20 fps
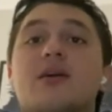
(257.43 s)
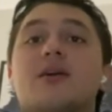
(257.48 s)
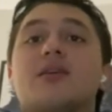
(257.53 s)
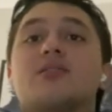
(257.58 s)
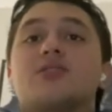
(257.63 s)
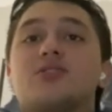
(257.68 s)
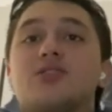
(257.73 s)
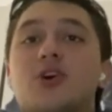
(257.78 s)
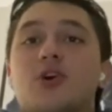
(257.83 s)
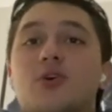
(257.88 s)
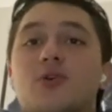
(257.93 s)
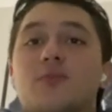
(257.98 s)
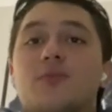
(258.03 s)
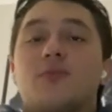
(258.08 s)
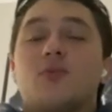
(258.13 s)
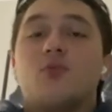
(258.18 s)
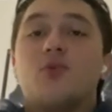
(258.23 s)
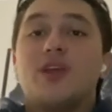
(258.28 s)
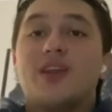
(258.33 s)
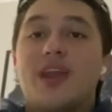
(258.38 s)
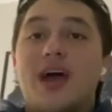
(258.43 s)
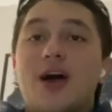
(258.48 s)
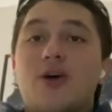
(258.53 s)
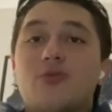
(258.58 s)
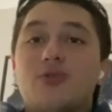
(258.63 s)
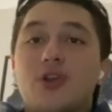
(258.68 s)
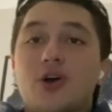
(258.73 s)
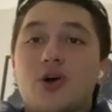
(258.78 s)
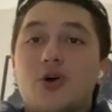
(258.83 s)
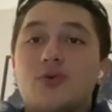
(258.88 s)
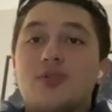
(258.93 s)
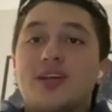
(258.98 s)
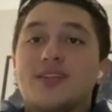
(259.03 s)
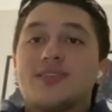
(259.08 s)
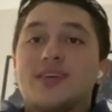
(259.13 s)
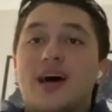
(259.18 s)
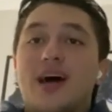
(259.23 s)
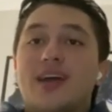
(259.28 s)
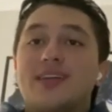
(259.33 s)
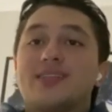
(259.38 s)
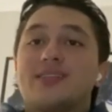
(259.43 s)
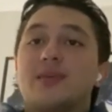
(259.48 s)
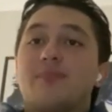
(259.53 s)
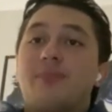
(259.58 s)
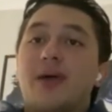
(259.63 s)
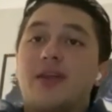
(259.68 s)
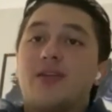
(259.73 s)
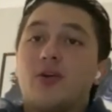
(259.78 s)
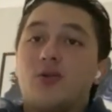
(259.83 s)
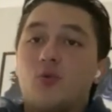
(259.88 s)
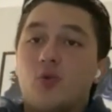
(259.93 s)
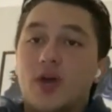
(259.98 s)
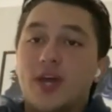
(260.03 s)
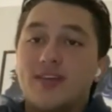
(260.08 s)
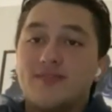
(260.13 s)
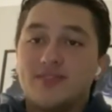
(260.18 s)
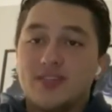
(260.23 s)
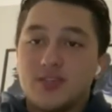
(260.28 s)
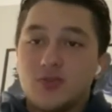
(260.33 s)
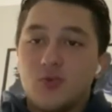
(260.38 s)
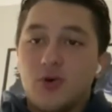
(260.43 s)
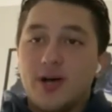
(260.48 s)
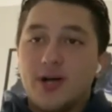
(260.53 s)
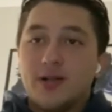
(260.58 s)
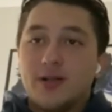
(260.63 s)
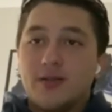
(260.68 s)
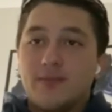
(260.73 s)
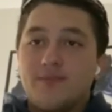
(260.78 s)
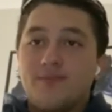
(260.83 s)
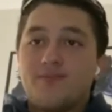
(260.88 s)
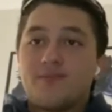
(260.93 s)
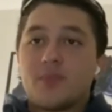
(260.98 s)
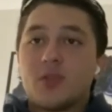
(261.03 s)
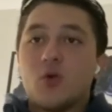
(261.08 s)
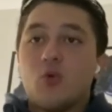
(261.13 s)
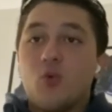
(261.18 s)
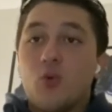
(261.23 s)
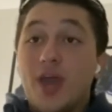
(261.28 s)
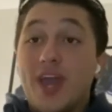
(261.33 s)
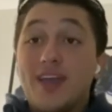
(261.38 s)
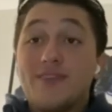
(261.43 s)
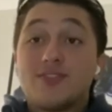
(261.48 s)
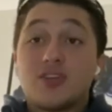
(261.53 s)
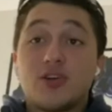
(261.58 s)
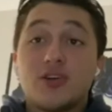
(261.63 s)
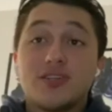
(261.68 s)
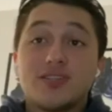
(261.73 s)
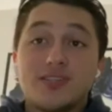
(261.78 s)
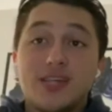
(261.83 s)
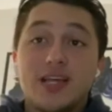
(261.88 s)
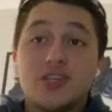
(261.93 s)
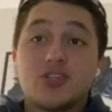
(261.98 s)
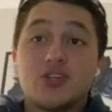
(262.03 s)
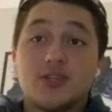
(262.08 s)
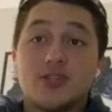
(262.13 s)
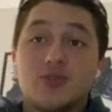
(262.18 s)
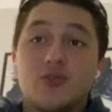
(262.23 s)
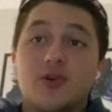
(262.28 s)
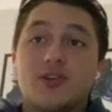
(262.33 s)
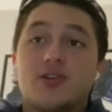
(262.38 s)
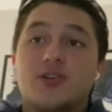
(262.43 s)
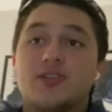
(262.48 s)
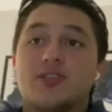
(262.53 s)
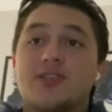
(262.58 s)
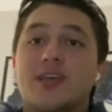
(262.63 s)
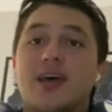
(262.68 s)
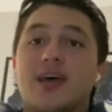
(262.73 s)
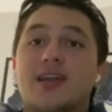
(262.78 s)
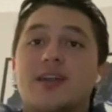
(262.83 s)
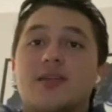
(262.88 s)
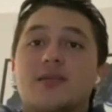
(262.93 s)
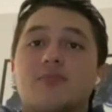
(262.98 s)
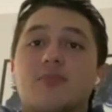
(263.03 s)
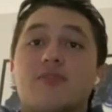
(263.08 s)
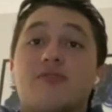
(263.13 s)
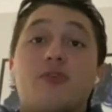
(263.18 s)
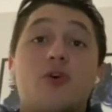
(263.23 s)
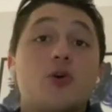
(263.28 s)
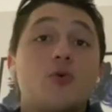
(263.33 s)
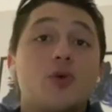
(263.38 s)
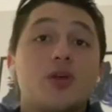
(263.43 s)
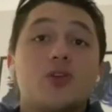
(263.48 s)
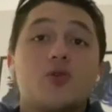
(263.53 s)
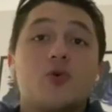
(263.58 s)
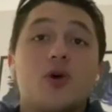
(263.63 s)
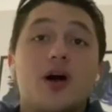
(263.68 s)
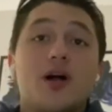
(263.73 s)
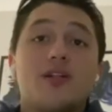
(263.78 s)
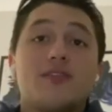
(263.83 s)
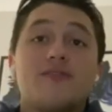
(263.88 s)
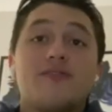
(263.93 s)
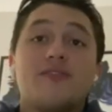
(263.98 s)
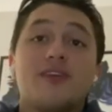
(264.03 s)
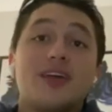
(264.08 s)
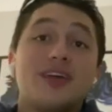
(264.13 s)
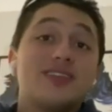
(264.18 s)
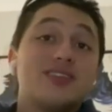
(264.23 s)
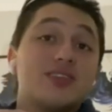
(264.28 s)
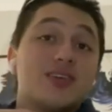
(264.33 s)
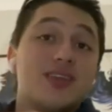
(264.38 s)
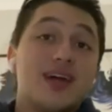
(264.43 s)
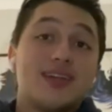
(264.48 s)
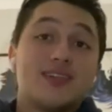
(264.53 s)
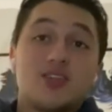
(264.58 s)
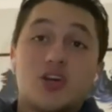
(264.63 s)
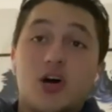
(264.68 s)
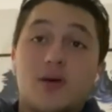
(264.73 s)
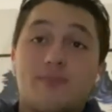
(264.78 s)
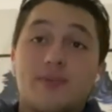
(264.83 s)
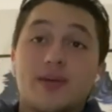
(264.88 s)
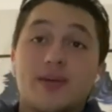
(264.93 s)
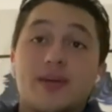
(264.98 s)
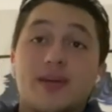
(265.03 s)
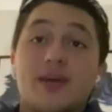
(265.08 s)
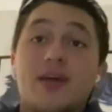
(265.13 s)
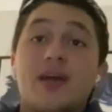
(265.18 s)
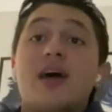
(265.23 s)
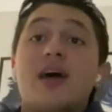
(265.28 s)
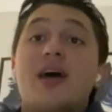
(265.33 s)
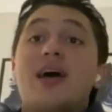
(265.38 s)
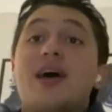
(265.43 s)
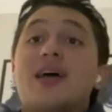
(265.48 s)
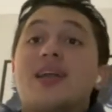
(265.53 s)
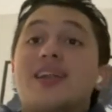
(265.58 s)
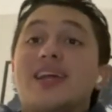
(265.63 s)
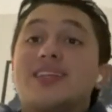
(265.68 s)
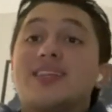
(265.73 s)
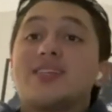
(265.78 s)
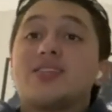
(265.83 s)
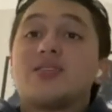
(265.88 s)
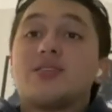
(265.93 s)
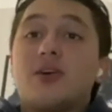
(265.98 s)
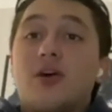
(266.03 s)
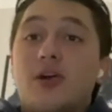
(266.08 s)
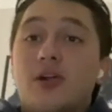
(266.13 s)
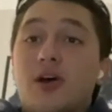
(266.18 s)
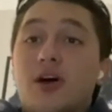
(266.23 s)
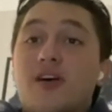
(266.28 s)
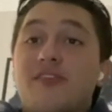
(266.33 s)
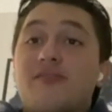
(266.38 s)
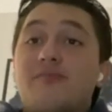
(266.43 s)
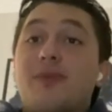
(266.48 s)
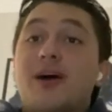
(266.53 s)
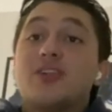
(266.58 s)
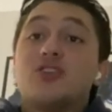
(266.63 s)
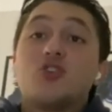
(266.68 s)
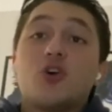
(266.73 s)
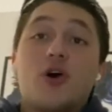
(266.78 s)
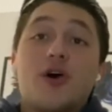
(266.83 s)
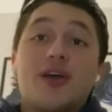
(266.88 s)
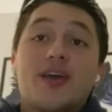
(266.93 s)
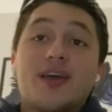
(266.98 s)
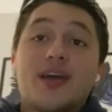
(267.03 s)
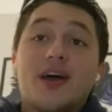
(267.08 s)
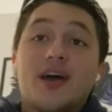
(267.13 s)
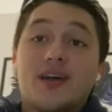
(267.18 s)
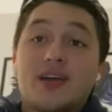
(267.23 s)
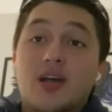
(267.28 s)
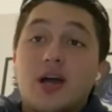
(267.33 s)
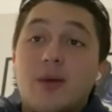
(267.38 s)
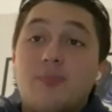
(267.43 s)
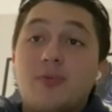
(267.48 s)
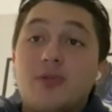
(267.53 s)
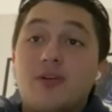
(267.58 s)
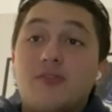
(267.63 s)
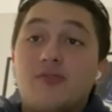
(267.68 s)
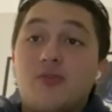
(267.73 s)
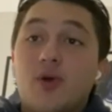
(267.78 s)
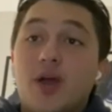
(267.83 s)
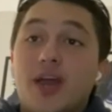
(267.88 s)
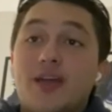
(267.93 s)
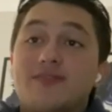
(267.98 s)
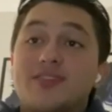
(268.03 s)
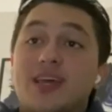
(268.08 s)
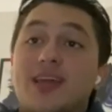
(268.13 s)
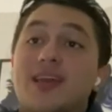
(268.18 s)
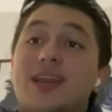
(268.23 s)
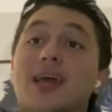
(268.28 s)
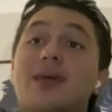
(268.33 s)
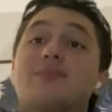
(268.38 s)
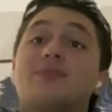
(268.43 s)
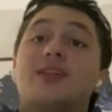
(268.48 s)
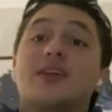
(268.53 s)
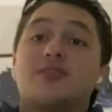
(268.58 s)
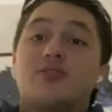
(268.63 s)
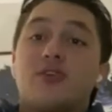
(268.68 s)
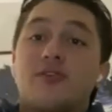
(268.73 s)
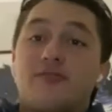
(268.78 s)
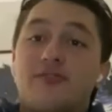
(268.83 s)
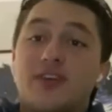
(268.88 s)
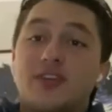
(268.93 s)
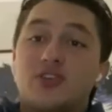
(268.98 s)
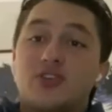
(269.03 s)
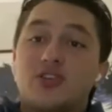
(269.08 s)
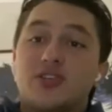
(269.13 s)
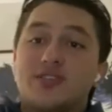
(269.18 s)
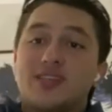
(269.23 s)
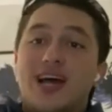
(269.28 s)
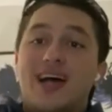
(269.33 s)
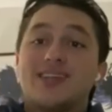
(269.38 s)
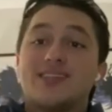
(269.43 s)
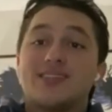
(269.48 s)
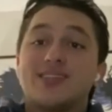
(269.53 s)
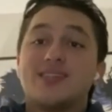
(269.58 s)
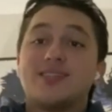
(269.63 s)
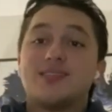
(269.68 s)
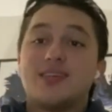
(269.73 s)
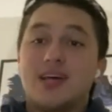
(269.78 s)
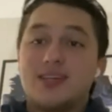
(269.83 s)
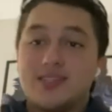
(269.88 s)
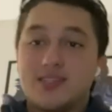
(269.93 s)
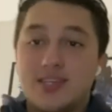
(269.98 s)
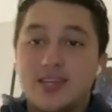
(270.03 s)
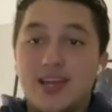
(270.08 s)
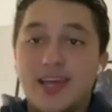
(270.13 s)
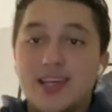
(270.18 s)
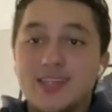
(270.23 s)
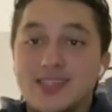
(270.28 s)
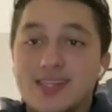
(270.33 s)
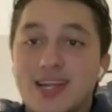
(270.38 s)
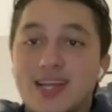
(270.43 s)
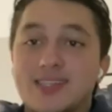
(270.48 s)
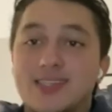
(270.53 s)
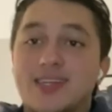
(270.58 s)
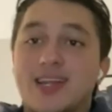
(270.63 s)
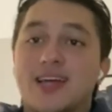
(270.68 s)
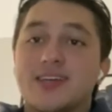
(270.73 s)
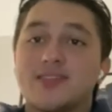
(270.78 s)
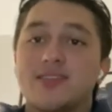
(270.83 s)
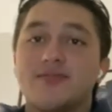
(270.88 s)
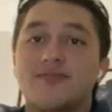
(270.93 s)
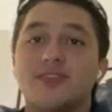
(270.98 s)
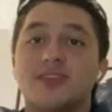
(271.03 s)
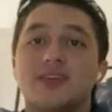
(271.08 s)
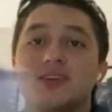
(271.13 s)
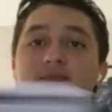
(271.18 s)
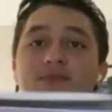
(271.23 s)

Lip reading: So, we now know that tides depend on waves as well. Waves are essential to understand. Before we delve into that topic, let's start off by drawing a couple of waves and labeling their features as today's lesson activity.